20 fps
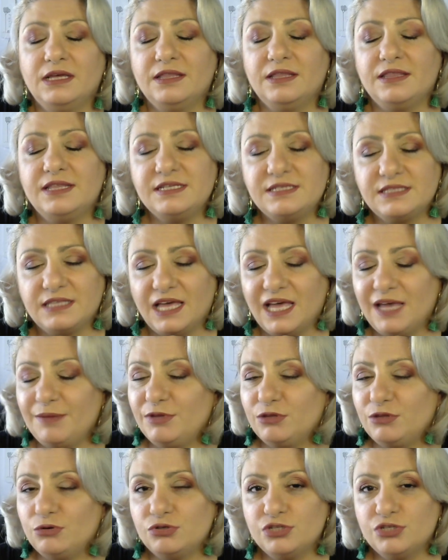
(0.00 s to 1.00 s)
This time it
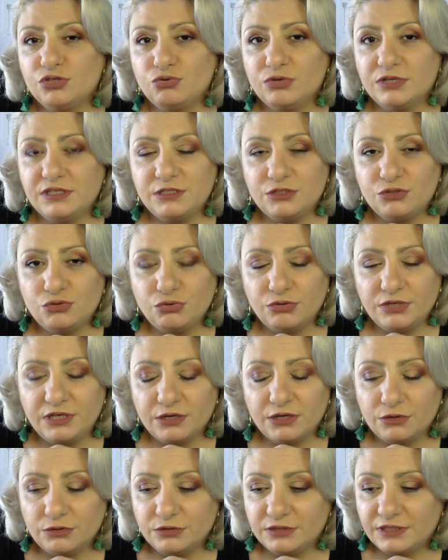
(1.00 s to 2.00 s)
was a 22 year
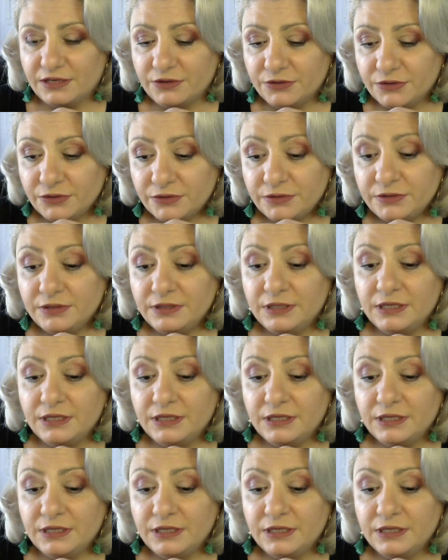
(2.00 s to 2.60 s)
old girl